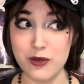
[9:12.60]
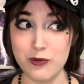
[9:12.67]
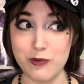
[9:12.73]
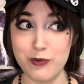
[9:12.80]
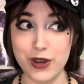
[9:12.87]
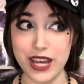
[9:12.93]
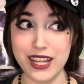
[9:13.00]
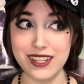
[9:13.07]

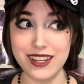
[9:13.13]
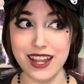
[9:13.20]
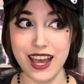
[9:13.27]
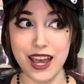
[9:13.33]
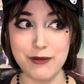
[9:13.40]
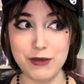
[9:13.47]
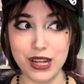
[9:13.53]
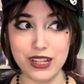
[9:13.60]
but
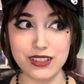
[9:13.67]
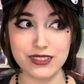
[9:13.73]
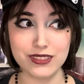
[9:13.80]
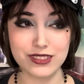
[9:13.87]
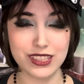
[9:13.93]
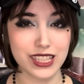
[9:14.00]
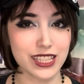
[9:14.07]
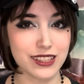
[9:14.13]
I'm not
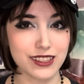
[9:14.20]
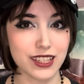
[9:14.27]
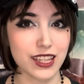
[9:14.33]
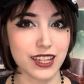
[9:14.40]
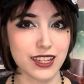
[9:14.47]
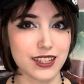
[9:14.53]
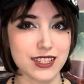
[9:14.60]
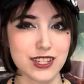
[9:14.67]
really
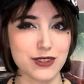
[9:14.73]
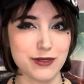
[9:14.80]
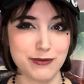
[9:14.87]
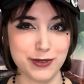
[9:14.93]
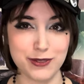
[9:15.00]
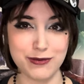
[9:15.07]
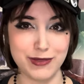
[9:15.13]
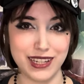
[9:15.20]
looking to
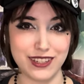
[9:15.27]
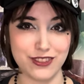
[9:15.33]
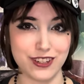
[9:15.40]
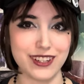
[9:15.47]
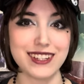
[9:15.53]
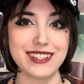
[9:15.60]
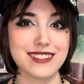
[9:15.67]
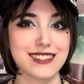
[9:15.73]
improve my
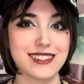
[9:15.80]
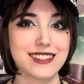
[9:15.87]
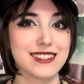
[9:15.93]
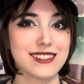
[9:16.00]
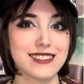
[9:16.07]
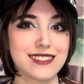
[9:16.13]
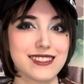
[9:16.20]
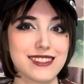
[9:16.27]
drawing
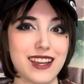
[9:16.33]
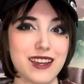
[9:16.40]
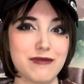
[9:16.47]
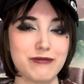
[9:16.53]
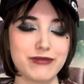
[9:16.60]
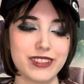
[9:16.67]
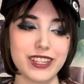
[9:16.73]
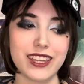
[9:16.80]
skills.
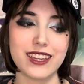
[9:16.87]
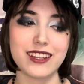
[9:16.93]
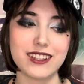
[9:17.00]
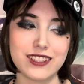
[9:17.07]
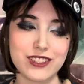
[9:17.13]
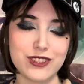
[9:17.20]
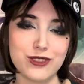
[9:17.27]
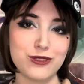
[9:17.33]
I'm looking
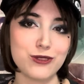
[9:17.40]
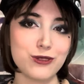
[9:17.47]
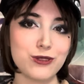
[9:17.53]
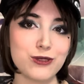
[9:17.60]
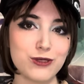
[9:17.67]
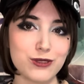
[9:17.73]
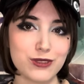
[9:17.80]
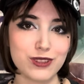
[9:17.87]

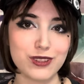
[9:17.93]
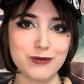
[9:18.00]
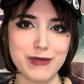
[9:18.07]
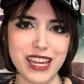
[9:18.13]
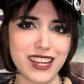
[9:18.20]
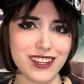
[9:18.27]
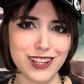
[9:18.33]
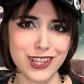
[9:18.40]
to
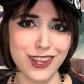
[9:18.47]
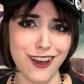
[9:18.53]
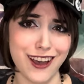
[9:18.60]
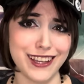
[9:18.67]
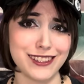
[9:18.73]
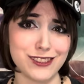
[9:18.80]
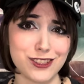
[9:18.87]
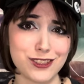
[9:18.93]
make a
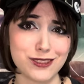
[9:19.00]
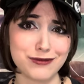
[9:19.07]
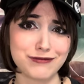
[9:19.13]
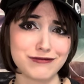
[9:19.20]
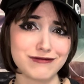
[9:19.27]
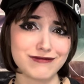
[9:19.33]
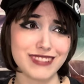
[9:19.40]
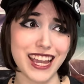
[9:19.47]
collage,
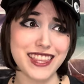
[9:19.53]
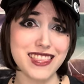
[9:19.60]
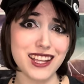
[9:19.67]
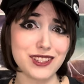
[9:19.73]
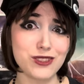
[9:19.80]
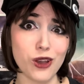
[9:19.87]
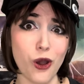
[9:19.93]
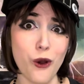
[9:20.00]
and
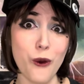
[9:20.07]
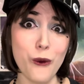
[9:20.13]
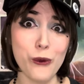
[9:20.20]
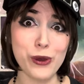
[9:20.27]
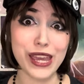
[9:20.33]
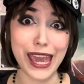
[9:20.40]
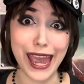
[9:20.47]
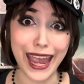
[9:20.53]
that's
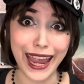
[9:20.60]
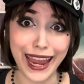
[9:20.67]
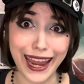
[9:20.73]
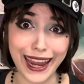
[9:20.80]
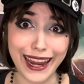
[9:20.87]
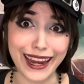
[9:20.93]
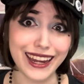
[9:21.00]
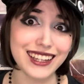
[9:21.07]

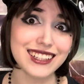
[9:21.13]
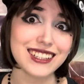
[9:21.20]
okay.